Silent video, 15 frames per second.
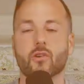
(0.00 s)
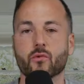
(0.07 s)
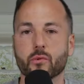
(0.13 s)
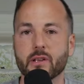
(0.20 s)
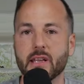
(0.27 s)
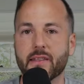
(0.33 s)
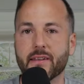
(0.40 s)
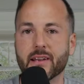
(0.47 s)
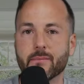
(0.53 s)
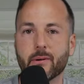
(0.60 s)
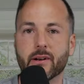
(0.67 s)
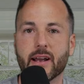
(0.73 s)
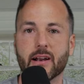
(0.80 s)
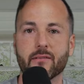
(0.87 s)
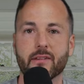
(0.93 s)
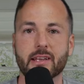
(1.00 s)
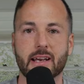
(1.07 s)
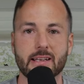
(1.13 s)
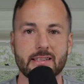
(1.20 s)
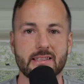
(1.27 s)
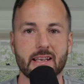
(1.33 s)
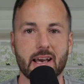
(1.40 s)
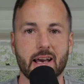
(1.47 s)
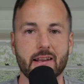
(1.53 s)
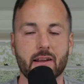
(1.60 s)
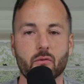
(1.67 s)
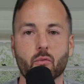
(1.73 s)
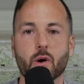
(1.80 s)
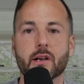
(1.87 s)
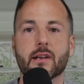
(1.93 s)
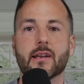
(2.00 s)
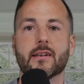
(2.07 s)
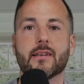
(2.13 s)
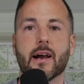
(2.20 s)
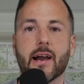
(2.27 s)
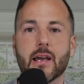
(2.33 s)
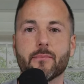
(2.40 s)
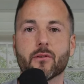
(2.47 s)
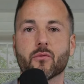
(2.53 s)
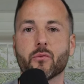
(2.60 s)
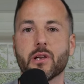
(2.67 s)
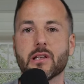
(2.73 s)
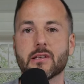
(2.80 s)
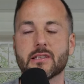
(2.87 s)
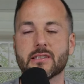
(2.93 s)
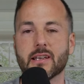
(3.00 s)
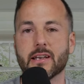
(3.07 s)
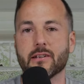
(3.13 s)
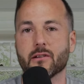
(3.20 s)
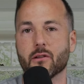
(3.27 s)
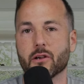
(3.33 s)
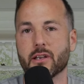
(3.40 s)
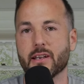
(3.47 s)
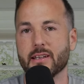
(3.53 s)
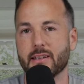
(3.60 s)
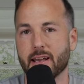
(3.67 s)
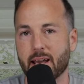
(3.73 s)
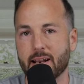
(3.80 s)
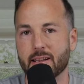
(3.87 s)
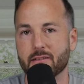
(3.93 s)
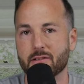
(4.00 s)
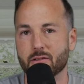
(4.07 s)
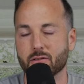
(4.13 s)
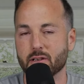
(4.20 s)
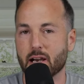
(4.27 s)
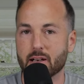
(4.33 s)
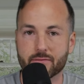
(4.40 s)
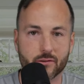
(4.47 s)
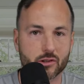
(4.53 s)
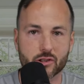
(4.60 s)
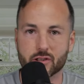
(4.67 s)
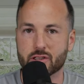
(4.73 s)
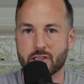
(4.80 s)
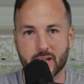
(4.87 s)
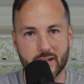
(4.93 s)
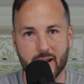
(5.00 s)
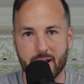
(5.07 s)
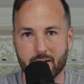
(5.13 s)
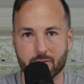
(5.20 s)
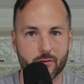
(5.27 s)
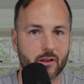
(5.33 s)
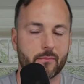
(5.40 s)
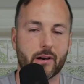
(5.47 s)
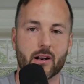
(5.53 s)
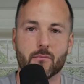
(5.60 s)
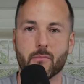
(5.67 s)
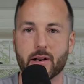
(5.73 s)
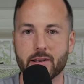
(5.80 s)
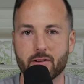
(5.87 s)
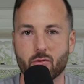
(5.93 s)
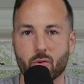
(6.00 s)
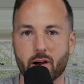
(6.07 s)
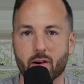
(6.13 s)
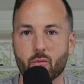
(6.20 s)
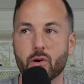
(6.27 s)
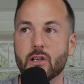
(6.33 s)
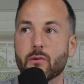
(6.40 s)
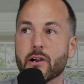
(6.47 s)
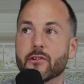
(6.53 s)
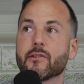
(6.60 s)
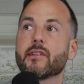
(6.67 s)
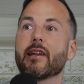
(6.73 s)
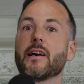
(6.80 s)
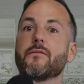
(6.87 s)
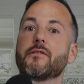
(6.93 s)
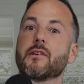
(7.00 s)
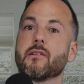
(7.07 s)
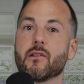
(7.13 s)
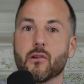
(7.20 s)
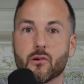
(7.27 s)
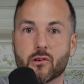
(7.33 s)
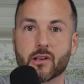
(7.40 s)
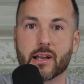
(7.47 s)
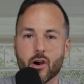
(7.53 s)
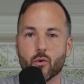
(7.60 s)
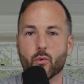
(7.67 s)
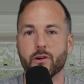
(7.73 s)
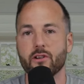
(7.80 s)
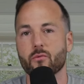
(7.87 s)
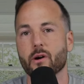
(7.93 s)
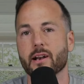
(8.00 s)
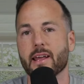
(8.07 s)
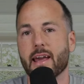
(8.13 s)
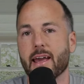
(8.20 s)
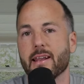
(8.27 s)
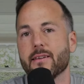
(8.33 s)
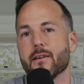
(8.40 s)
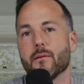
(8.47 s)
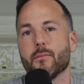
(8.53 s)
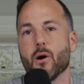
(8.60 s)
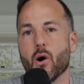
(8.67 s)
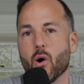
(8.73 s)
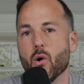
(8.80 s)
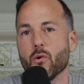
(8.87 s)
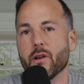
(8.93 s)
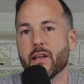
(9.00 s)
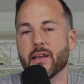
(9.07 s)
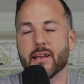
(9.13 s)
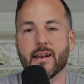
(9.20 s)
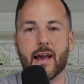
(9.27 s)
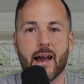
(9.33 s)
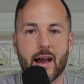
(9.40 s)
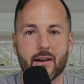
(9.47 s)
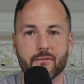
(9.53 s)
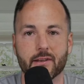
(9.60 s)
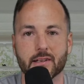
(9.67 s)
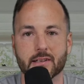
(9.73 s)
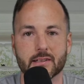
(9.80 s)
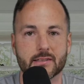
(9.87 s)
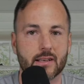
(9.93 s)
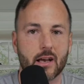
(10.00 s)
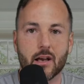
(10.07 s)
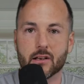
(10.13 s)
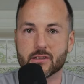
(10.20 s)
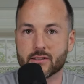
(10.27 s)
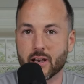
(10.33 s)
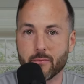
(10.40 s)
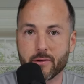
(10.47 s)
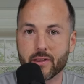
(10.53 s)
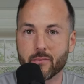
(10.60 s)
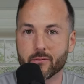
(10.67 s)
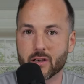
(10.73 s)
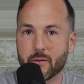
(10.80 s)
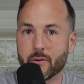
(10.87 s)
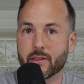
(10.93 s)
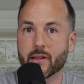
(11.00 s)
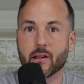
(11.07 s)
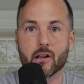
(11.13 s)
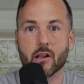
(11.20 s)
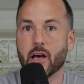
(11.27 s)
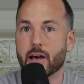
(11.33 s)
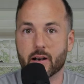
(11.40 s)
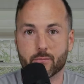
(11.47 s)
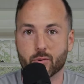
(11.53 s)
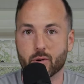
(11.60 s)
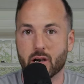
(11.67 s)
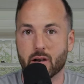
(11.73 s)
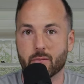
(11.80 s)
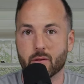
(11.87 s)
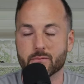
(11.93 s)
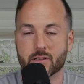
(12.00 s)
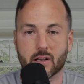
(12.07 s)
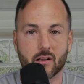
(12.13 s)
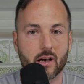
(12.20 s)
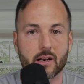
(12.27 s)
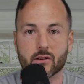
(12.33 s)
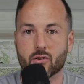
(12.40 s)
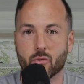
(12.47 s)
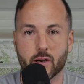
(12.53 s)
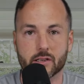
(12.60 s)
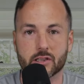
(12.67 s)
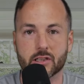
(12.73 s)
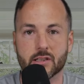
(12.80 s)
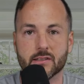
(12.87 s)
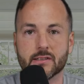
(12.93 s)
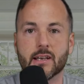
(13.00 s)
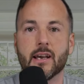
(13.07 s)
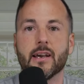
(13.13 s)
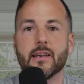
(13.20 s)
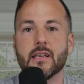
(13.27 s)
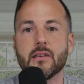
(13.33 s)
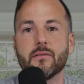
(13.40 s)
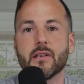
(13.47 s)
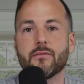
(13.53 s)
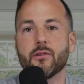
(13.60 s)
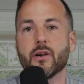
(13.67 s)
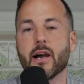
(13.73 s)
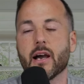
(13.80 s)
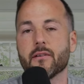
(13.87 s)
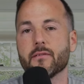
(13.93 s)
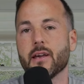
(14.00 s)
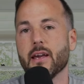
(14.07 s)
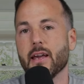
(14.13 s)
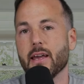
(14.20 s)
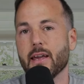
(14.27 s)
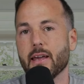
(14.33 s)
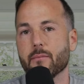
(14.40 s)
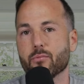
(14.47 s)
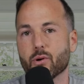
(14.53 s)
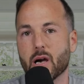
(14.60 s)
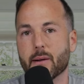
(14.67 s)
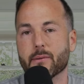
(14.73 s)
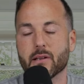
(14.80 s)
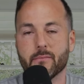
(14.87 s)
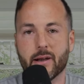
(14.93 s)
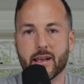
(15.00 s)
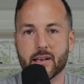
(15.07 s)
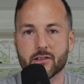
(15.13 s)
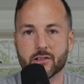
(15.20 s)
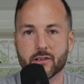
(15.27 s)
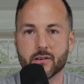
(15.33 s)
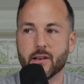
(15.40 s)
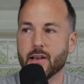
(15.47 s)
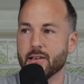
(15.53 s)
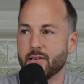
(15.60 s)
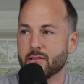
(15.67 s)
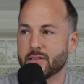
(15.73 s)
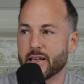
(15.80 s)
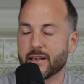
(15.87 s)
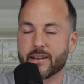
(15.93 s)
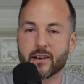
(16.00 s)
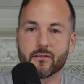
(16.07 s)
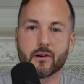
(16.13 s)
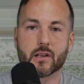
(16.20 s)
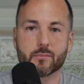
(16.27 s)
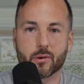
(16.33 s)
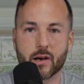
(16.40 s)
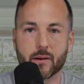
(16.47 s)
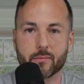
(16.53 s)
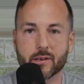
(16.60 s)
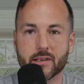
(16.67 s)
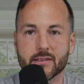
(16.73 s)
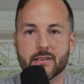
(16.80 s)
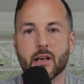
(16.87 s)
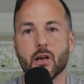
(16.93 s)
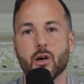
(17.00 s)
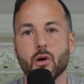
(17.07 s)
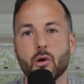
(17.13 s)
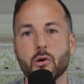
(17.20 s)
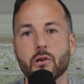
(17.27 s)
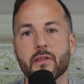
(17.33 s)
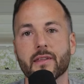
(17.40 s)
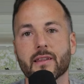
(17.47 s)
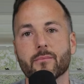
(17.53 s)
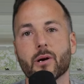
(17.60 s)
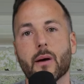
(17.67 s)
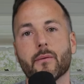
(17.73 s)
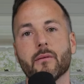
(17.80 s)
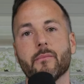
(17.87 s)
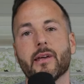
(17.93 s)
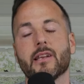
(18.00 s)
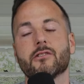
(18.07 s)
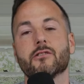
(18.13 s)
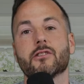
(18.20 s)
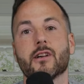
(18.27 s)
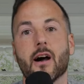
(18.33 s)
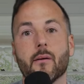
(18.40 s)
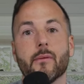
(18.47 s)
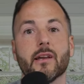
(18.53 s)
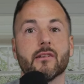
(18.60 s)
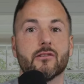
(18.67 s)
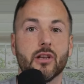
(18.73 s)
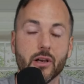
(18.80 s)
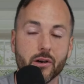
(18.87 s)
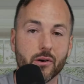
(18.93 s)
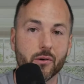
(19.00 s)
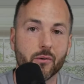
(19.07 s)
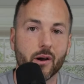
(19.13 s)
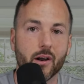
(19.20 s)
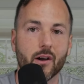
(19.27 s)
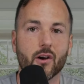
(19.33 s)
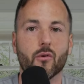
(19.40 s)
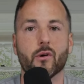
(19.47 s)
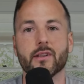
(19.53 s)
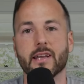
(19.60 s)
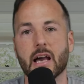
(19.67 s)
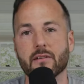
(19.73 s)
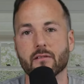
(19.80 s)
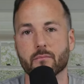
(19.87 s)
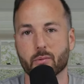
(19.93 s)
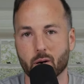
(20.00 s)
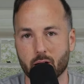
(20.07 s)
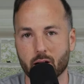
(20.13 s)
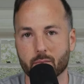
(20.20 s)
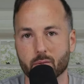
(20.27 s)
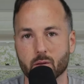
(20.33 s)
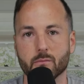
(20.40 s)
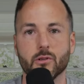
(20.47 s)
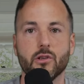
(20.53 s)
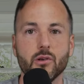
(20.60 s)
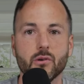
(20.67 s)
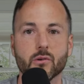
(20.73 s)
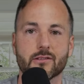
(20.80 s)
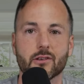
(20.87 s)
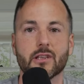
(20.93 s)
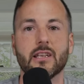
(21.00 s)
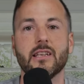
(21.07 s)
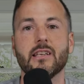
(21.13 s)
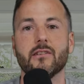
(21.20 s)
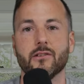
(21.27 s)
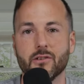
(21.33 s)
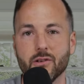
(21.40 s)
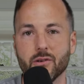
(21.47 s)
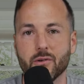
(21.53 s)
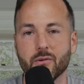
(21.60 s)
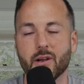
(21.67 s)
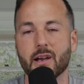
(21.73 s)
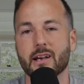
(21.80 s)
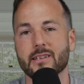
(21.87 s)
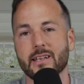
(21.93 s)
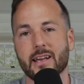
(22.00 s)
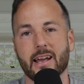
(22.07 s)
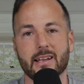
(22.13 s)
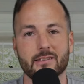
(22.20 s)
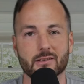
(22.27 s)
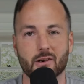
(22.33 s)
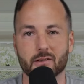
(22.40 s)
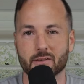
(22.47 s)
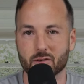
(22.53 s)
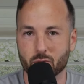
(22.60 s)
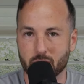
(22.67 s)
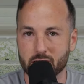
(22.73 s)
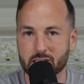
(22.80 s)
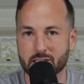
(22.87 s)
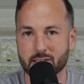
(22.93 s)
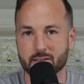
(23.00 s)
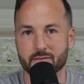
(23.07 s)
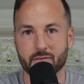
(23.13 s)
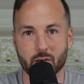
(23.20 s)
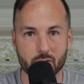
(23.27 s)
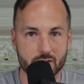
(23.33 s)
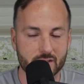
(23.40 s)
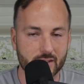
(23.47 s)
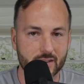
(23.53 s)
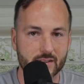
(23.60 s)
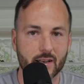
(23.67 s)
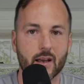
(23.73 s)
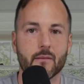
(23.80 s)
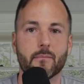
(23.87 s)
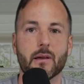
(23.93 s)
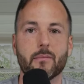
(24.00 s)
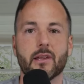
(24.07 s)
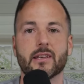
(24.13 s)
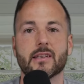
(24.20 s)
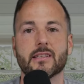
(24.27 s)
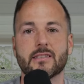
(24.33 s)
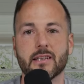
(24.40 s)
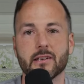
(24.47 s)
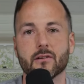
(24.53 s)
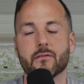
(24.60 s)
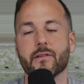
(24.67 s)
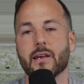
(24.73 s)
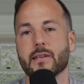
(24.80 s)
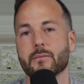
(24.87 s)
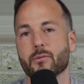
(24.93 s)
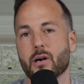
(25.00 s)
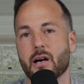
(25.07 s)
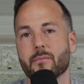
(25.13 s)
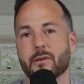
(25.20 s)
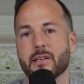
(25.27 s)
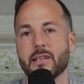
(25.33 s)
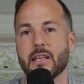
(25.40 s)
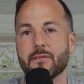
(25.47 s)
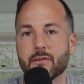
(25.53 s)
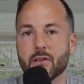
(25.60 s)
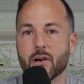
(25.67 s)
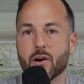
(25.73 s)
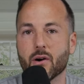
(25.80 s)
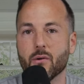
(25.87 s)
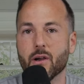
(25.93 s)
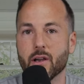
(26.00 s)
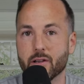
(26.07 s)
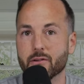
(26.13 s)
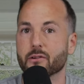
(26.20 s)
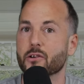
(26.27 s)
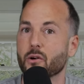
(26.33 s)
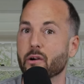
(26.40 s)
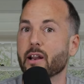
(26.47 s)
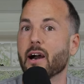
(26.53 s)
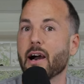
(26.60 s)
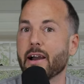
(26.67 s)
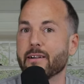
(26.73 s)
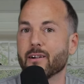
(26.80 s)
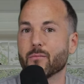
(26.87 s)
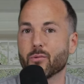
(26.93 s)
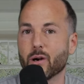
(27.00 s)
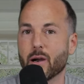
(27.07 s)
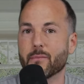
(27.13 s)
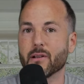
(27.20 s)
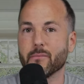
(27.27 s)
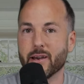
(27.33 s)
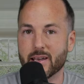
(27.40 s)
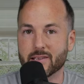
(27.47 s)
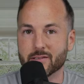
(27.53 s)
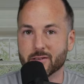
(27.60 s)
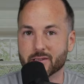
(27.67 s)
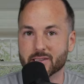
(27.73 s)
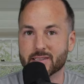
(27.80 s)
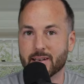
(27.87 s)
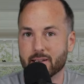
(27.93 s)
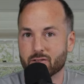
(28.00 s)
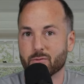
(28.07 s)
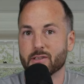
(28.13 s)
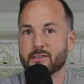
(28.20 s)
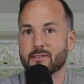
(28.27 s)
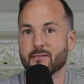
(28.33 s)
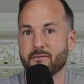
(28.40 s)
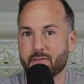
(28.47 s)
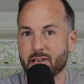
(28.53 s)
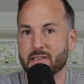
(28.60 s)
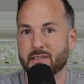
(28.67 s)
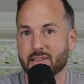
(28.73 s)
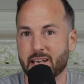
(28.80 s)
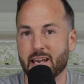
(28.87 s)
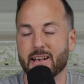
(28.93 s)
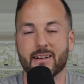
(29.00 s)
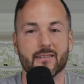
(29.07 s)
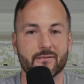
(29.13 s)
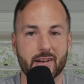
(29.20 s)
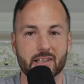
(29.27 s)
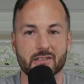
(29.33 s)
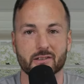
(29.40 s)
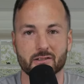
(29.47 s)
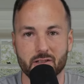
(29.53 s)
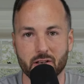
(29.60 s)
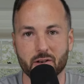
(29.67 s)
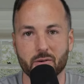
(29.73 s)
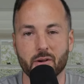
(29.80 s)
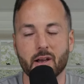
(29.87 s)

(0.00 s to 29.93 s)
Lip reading: really think about everything I said and what type of real estate you're looking to get into, not for just today or for the amount of money you want. What do you want your life to look like? What do you want to end up owning and having? Because some of them come with a lot of problems and a lot of questions. Even if you have a property manager, you know, taking care of all the properties, who do you think the property manager is coming to when they have a problem? You. So they need you to answer all the questions, versus maybe like a single family property, even though you're going to hire a property manager because that's what sophisticated investors do,